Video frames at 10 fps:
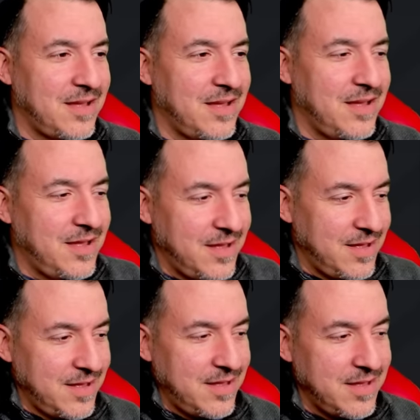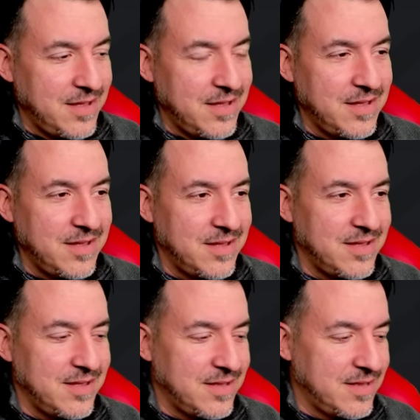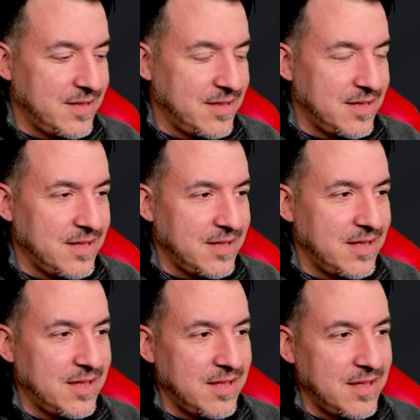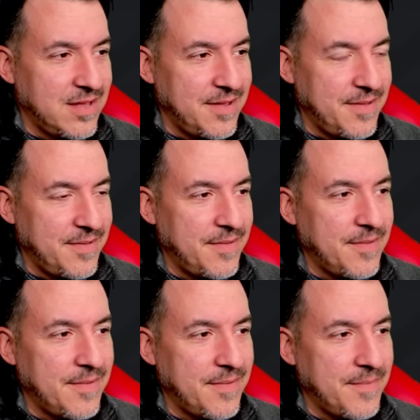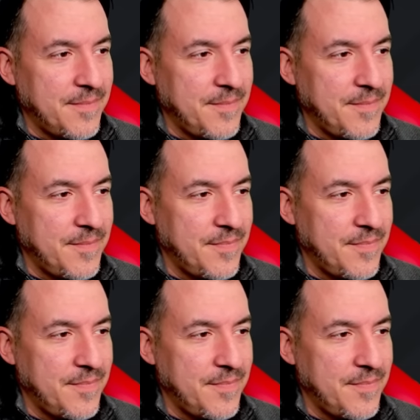No words are spoken by the person on screen.